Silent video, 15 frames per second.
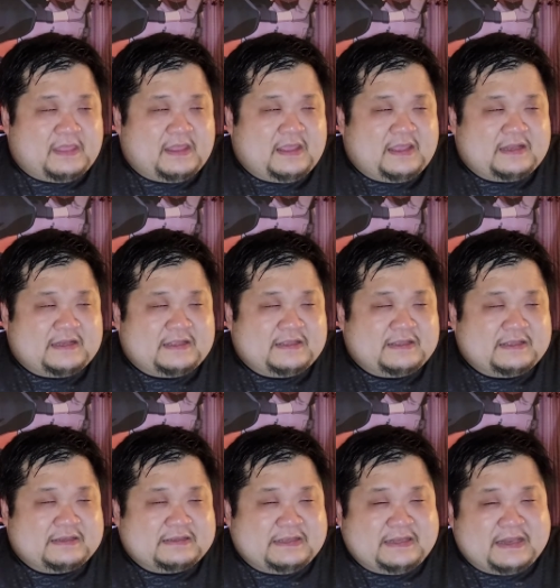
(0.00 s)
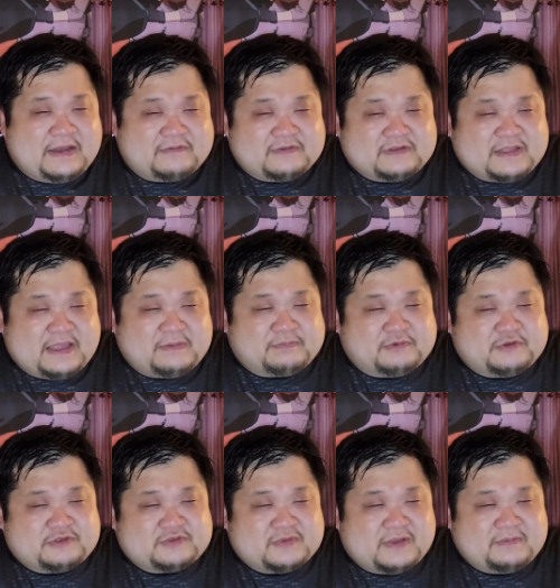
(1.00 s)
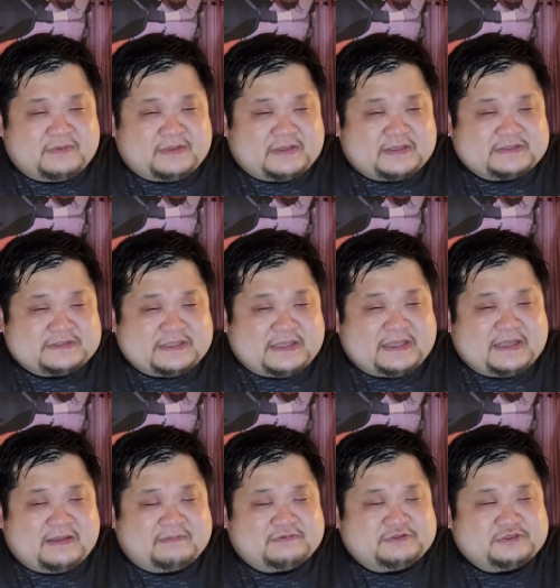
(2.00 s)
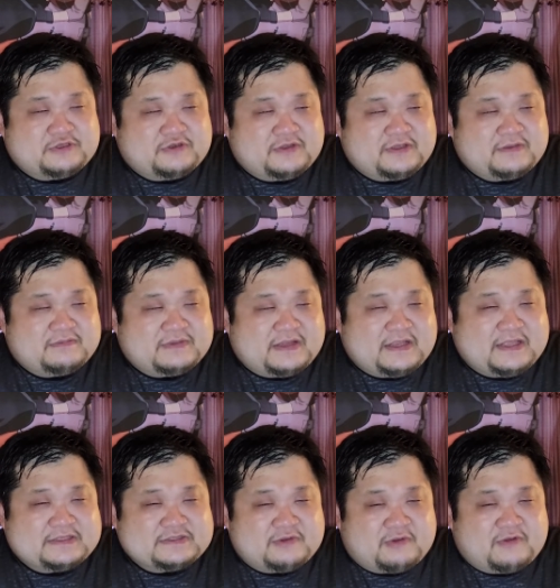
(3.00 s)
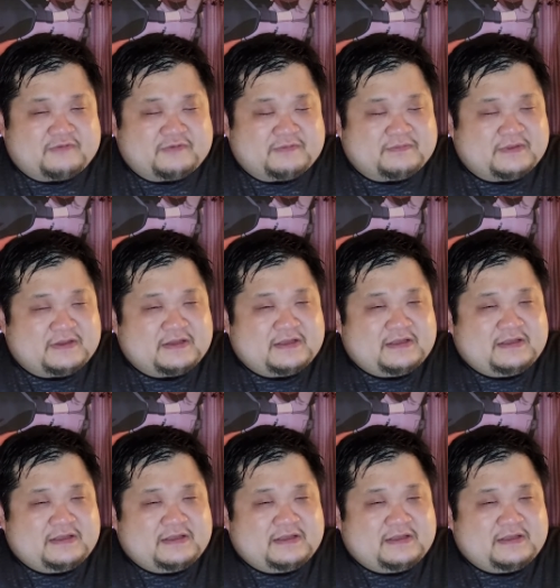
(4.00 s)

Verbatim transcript: And he never liked Bruce Wayne because they kept showing him that he's the orphan, but